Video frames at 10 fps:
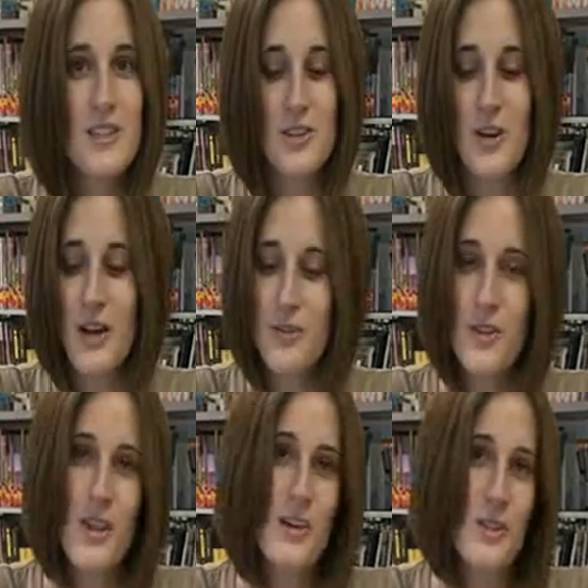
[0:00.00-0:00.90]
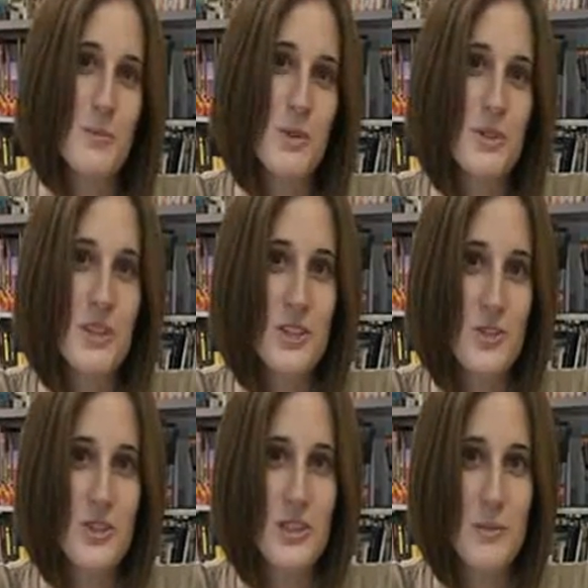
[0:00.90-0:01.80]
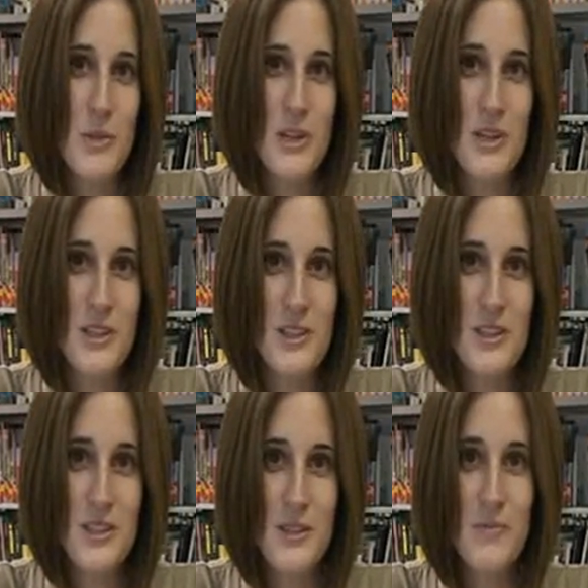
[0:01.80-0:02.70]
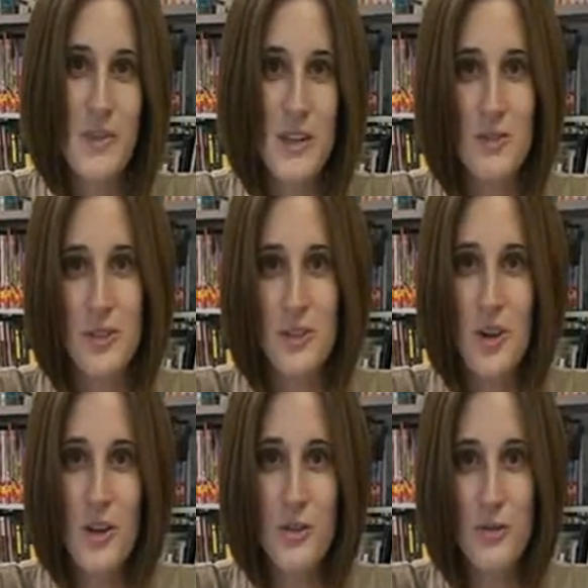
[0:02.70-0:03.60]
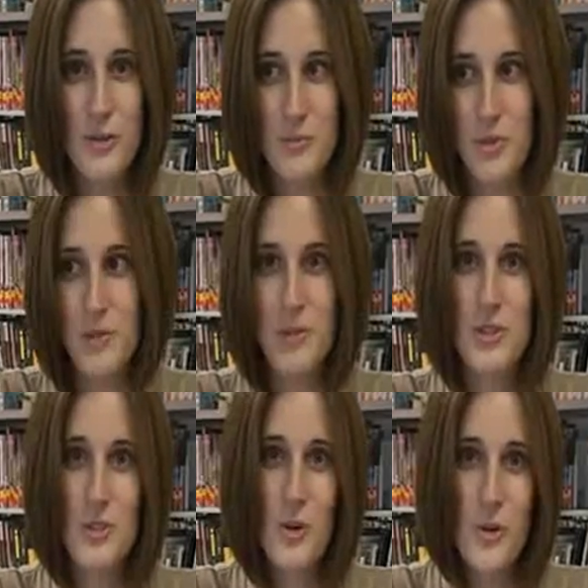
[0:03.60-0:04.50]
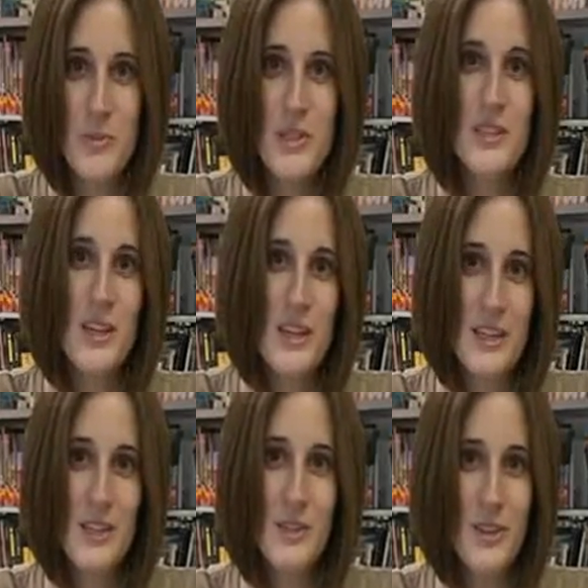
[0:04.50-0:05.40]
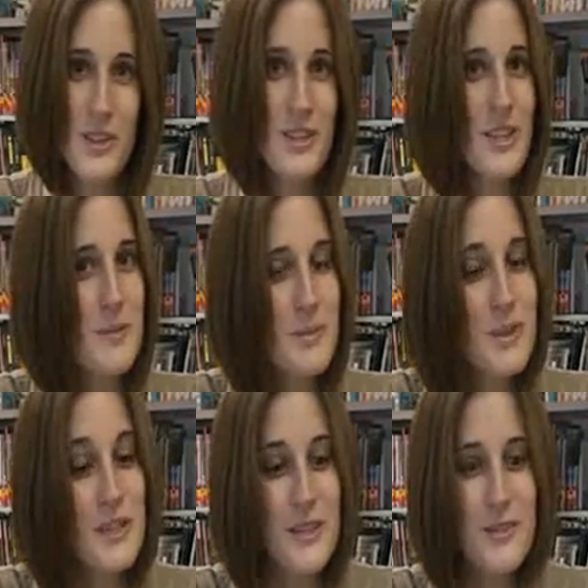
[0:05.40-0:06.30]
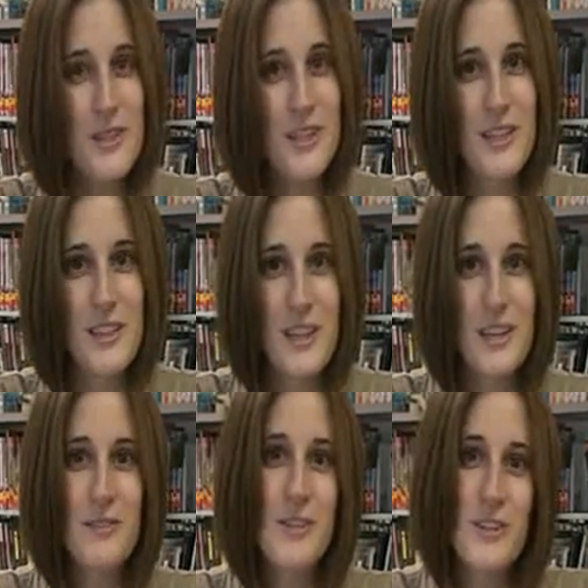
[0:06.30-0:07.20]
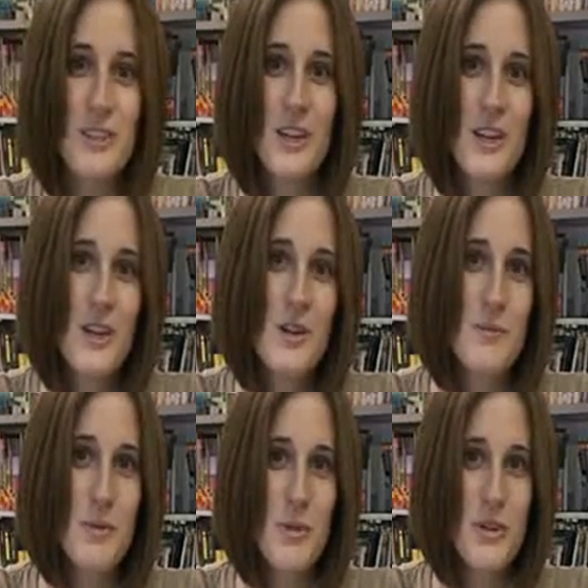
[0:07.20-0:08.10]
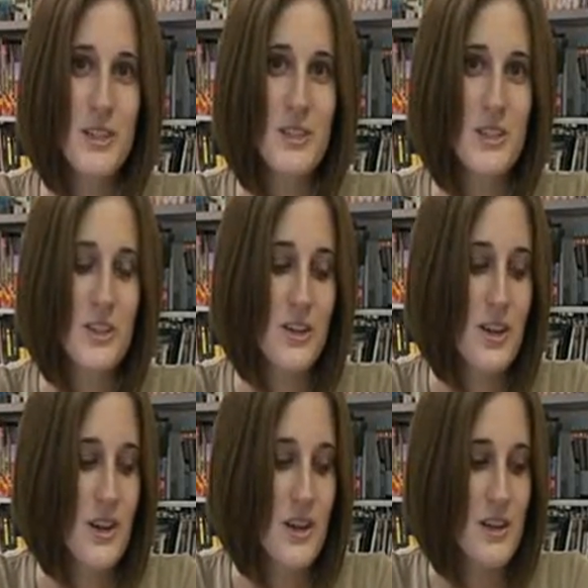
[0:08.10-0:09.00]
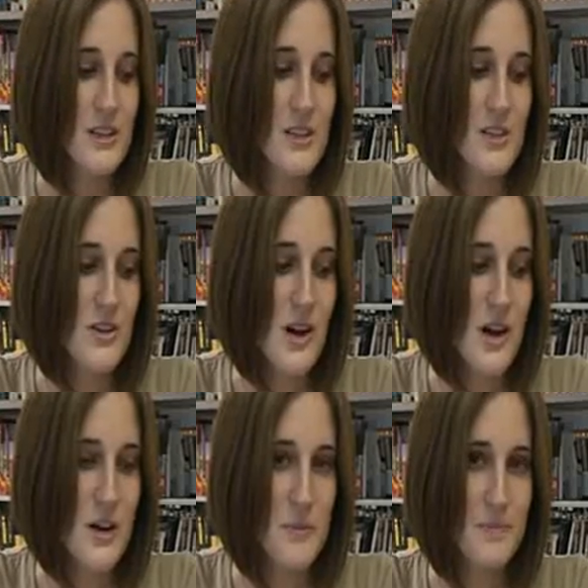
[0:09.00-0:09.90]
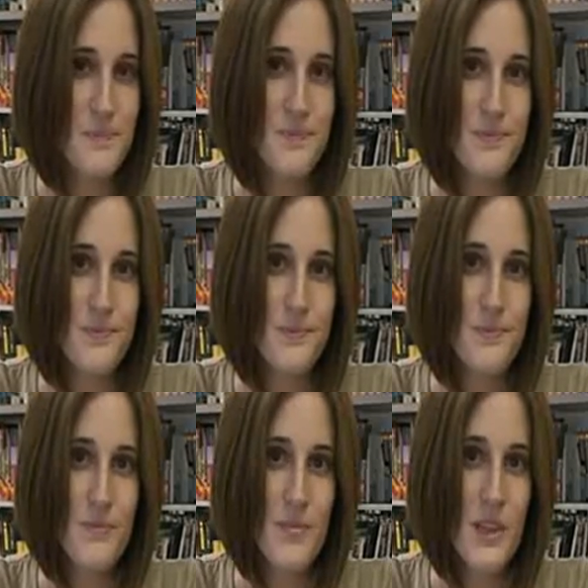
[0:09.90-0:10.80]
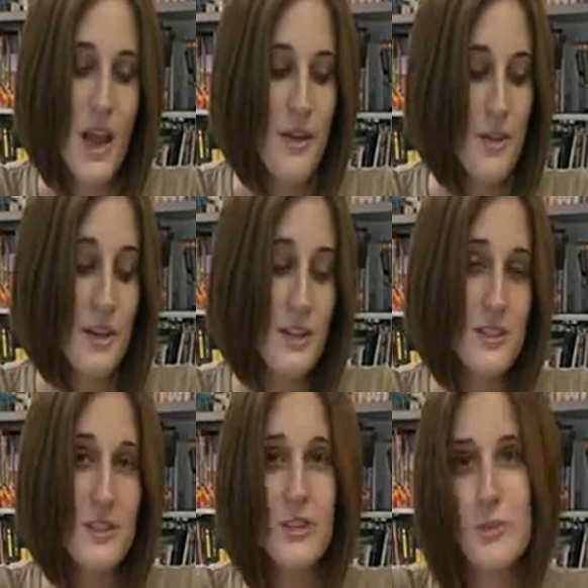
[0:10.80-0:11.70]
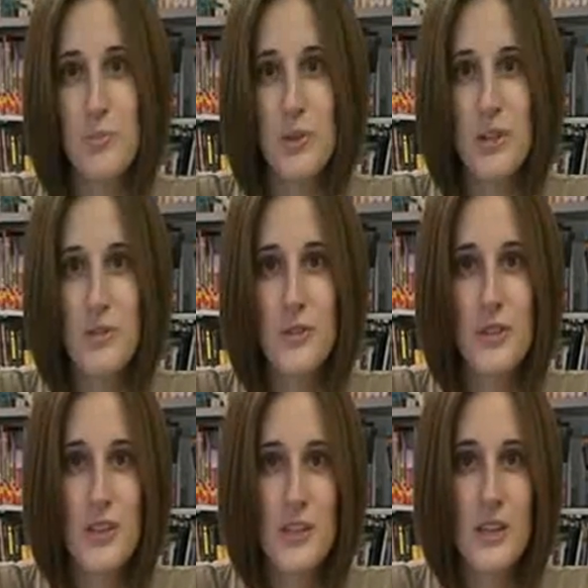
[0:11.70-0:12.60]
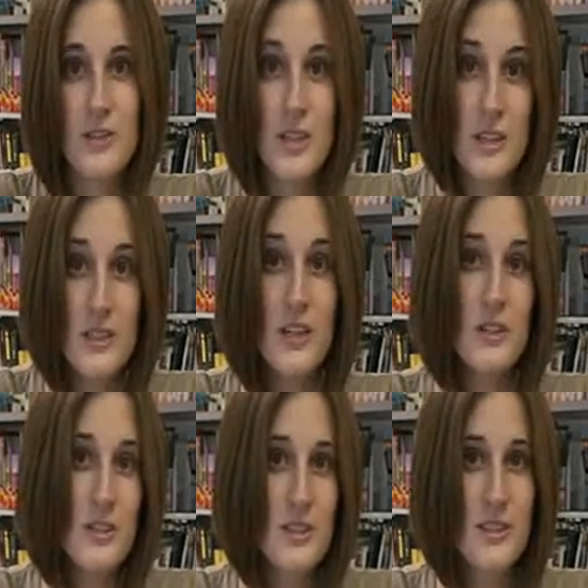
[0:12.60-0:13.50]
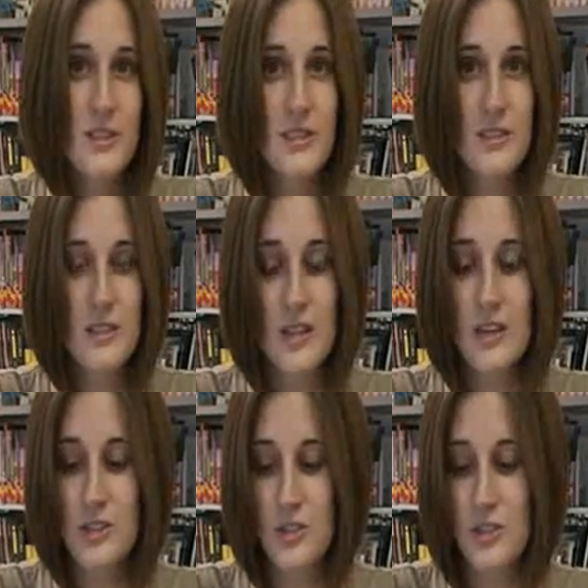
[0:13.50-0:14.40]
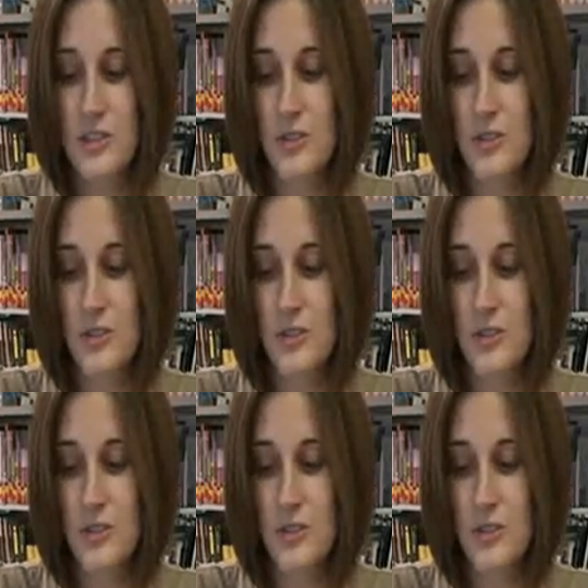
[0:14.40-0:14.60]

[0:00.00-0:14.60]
So I found that one the most interesting because it was an author from pretty much the home state with the same beliefs, and they weren't promoting her. So I think it is a great book for young adults and adults, because I enjoyed